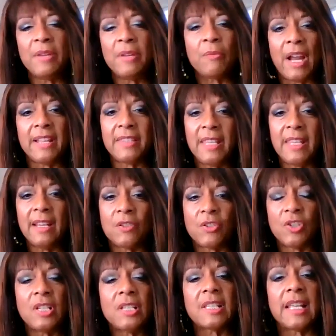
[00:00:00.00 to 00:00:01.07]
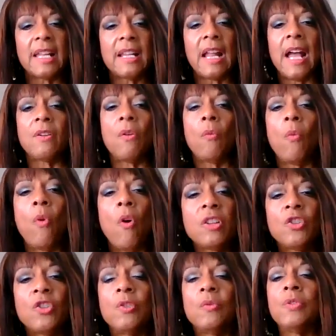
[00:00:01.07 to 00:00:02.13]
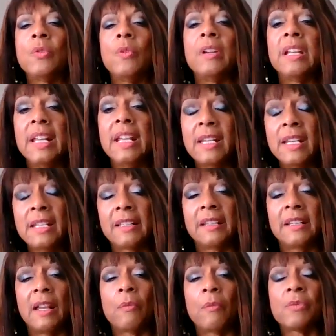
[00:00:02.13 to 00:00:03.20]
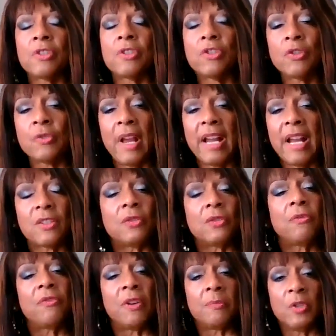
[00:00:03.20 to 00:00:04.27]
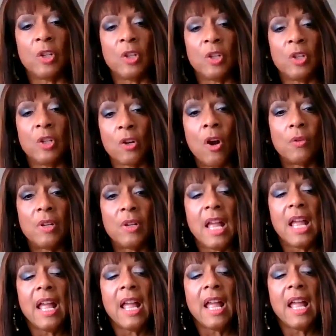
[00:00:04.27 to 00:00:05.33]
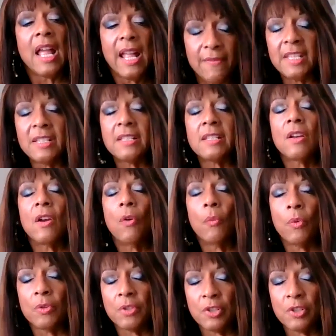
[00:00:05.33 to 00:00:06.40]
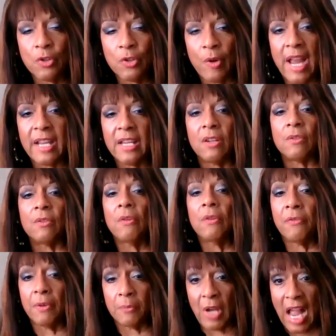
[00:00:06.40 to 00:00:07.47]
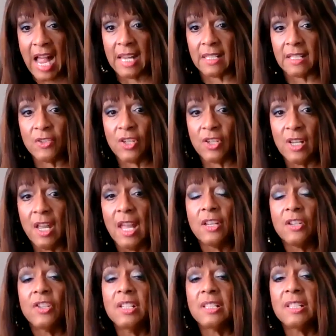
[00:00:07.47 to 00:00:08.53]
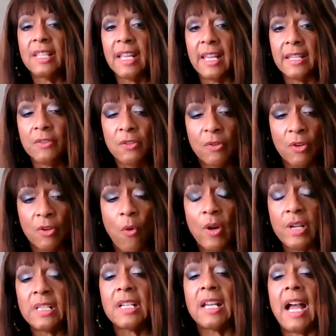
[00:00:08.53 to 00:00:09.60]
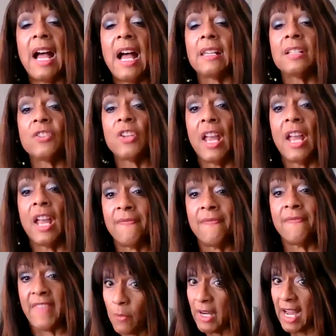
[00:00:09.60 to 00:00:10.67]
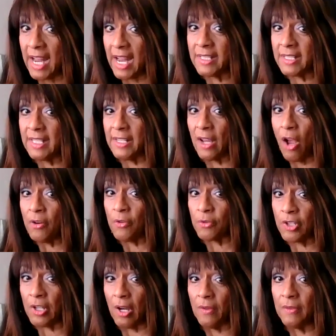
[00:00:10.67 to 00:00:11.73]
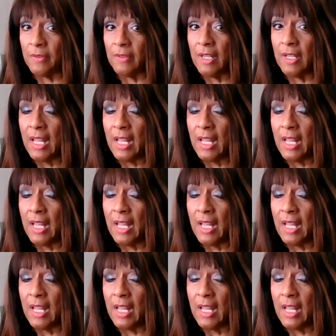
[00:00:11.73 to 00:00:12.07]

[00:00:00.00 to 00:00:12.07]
be right there. And she said, I don't want you doing anything that will distract you from your goal. And this will distract you from college. She said, you're going to college, and that's what got us in the auto show.